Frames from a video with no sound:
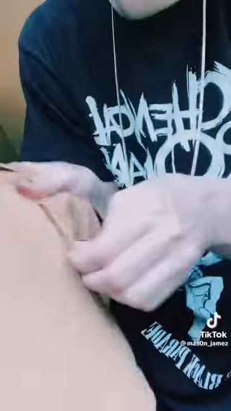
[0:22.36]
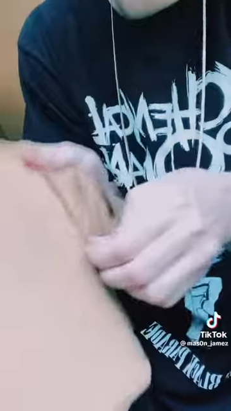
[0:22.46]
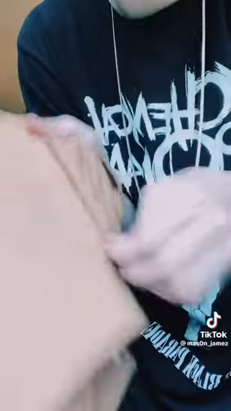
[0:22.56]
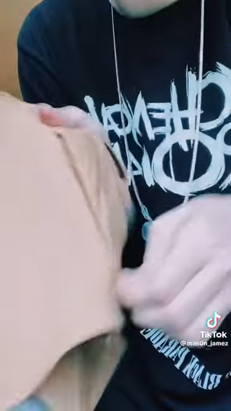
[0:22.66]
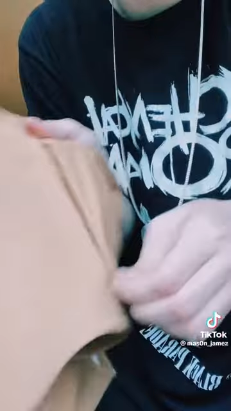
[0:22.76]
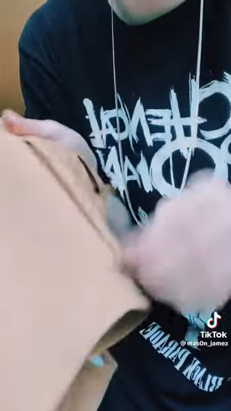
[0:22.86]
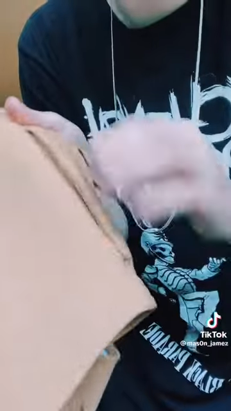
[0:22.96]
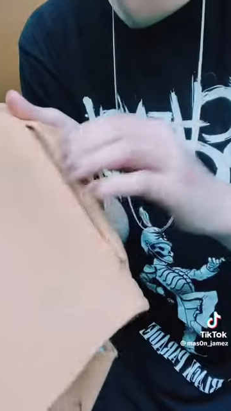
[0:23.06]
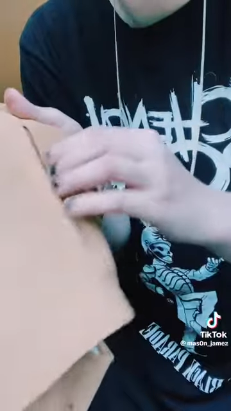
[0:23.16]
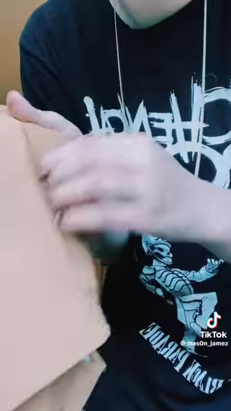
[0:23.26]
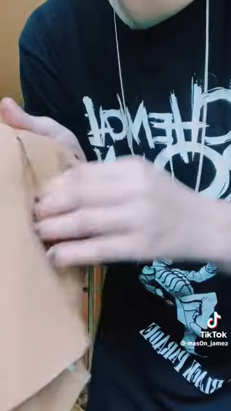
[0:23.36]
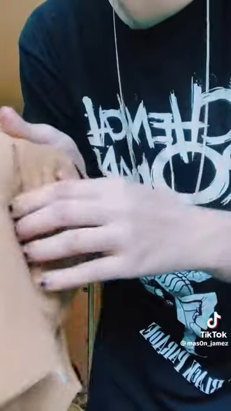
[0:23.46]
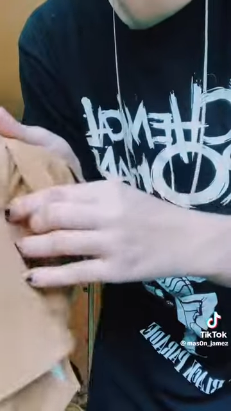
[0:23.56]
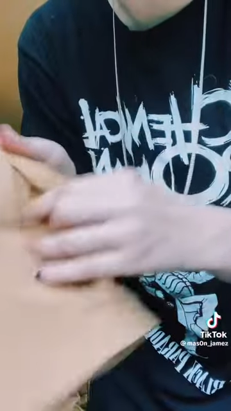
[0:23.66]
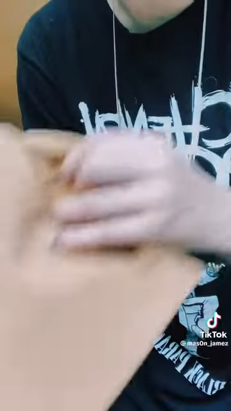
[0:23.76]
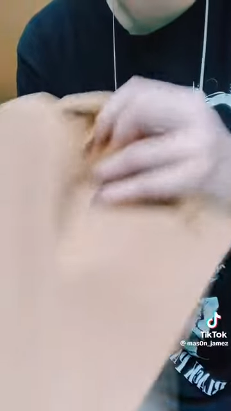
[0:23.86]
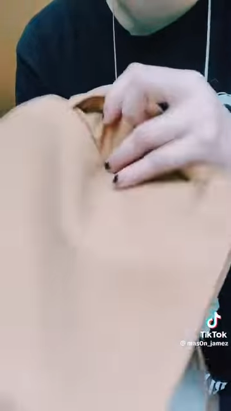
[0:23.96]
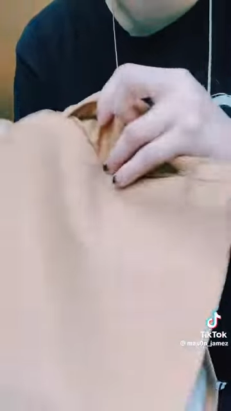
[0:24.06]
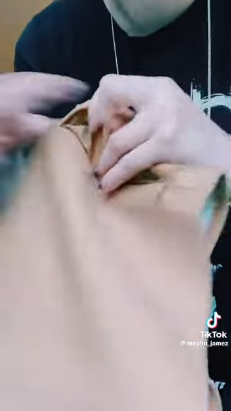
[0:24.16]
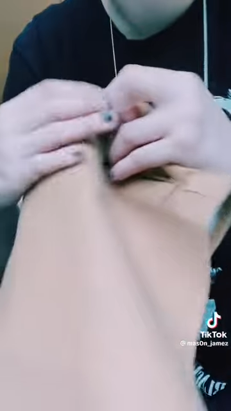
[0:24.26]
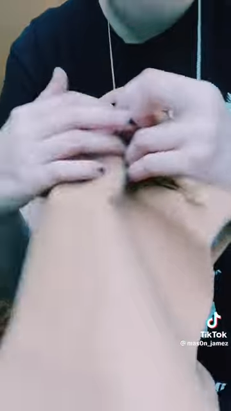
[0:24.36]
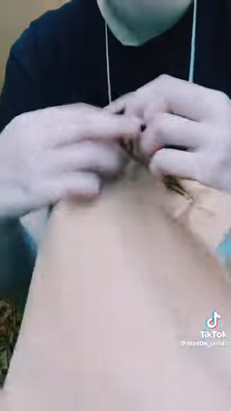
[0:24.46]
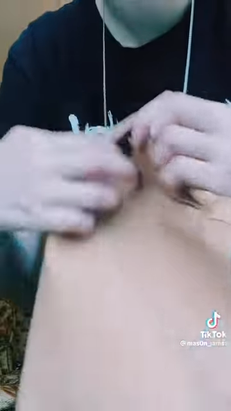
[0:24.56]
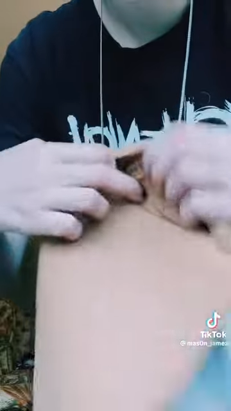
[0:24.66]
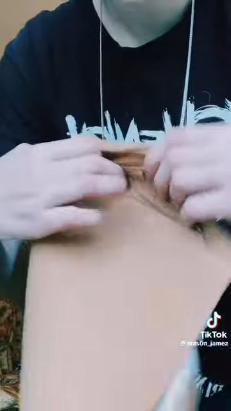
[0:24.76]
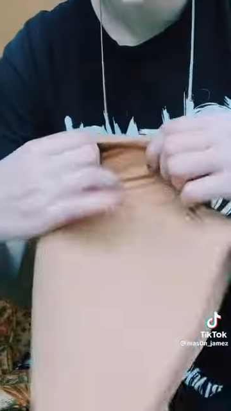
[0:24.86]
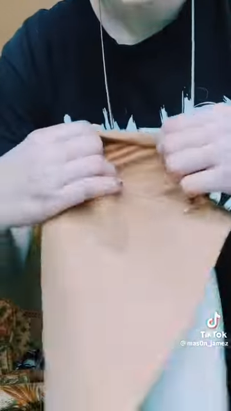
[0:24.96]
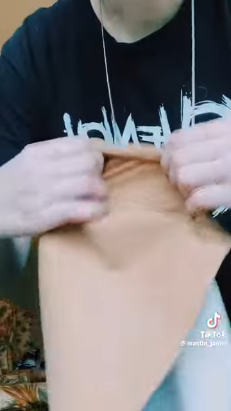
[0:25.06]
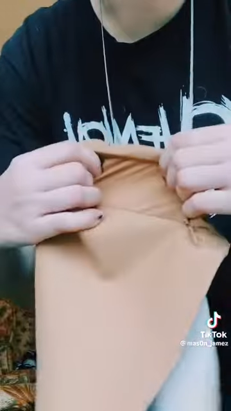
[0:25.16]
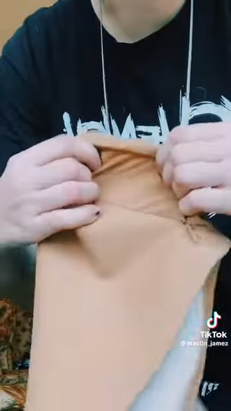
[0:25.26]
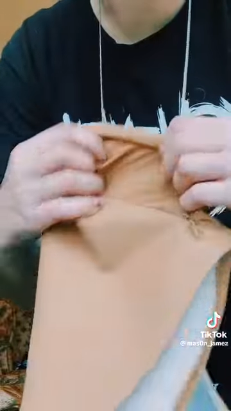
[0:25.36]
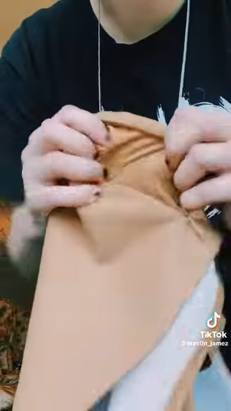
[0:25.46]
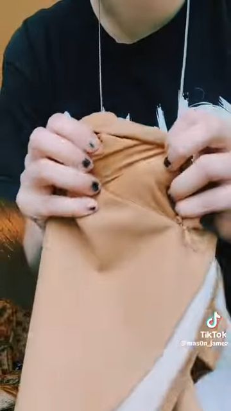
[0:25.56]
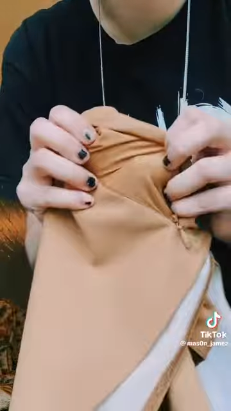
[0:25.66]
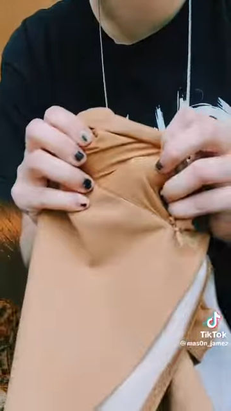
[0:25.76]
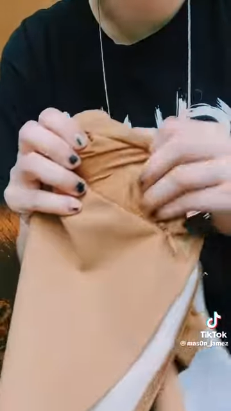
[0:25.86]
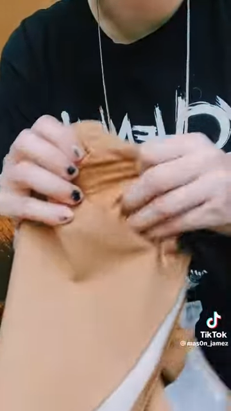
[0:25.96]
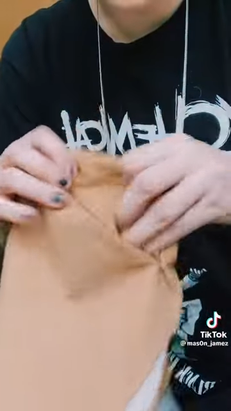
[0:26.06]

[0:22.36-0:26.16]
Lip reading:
[unreadable: no face in view]